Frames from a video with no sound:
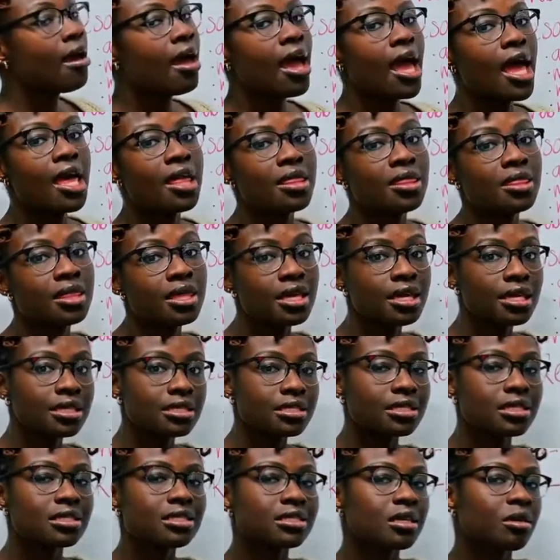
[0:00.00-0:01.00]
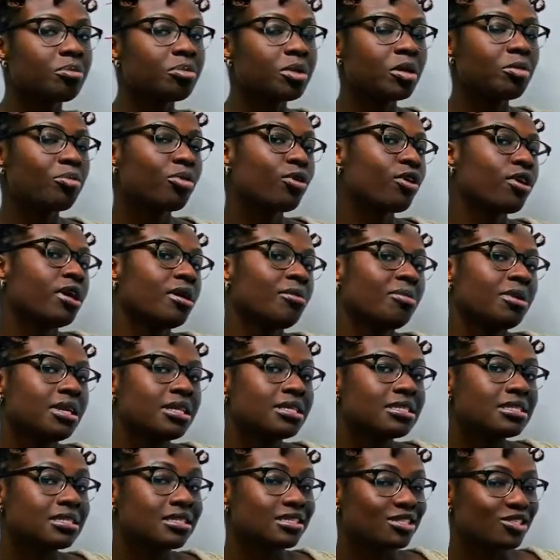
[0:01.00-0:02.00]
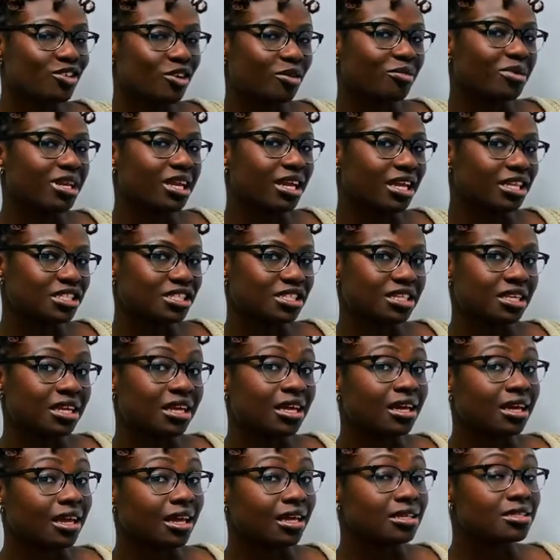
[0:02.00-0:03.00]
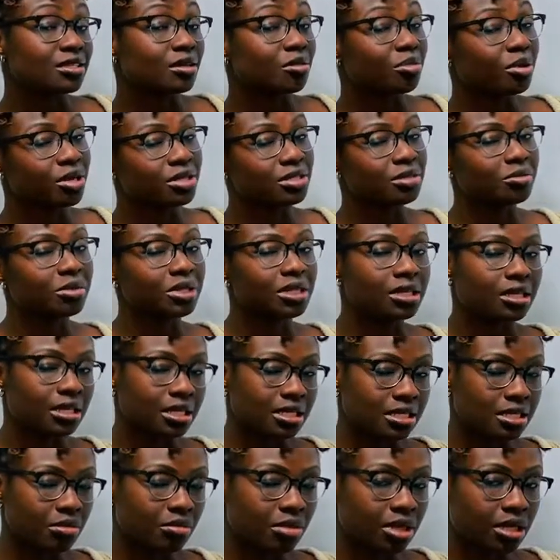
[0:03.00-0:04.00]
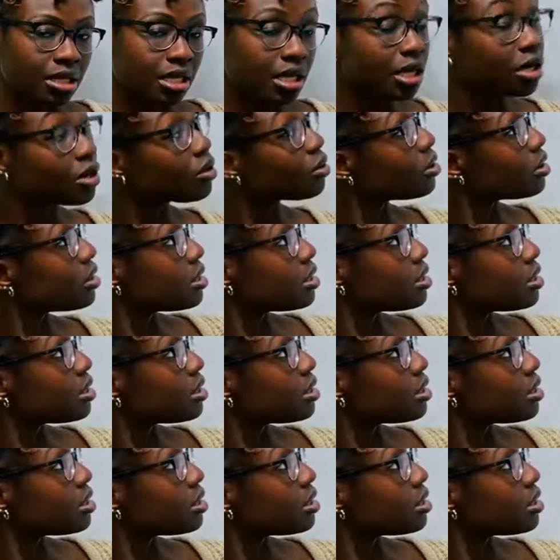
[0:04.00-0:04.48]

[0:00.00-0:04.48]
And this simply prohibits discrimination against a person with a disability or